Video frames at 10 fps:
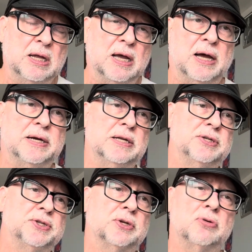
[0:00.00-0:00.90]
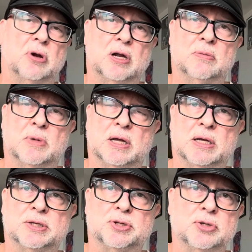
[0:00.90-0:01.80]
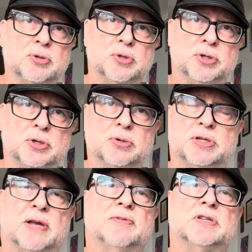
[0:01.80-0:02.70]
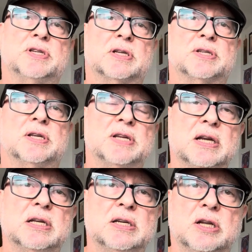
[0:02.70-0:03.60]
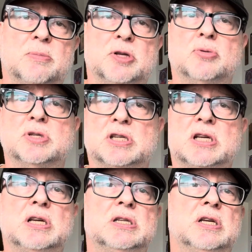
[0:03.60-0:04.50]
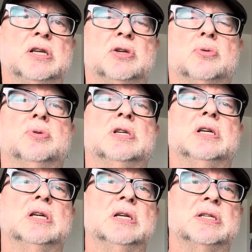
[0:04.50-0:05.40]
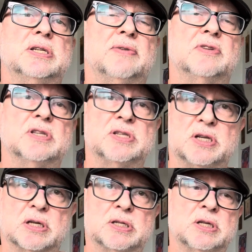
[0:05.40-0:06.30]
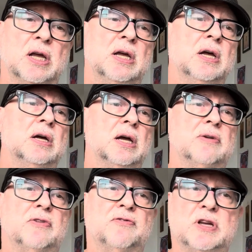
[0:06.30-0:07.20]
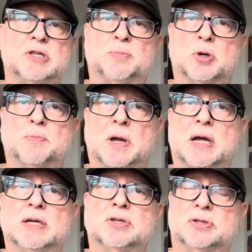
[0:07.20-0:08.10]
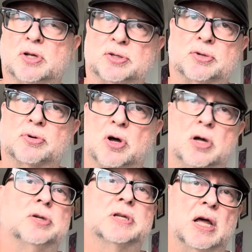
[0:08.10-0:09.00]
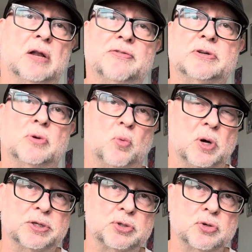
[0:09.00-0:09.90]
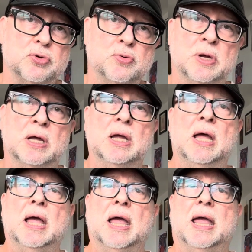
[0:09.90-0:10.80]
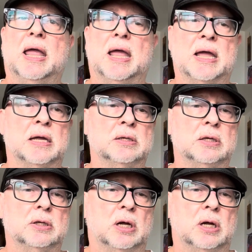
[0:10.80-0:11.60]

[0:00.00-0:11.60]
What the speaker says: on Instagram as NewsDude76. That's NEWZDUDE76. I have a Facebook page. It's also called Kelvin Wazoo. And,